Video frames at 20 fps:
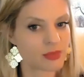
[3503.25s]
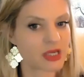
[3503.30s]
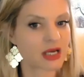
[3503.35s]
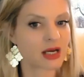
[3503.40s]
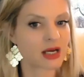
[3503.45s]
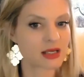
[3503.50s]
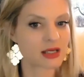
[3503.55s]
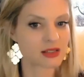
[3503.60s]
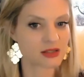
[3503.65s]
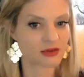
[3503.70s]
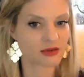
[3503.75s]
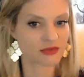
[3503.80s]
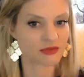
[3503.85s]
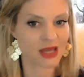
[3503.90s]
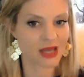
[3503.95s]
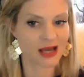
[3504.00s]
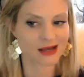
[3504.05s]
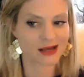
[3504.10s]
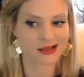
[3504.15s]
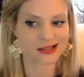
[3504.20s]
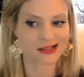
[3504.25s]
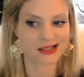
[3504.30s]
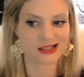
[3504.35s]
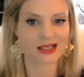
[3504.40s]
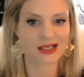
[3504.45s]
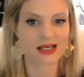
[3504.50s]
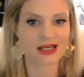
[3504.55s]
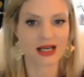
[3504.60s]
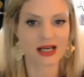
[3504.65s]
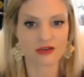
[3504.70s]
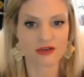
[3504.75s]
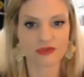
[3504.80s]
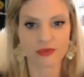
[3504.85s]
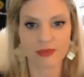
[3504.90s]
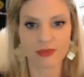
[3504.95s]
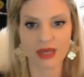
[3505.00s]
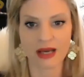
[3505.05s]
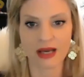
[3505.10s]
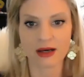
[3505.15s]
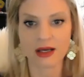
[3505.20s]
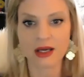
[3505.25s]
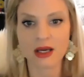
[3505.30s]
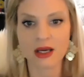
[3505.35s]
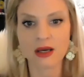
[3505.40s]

because of that disconnect from that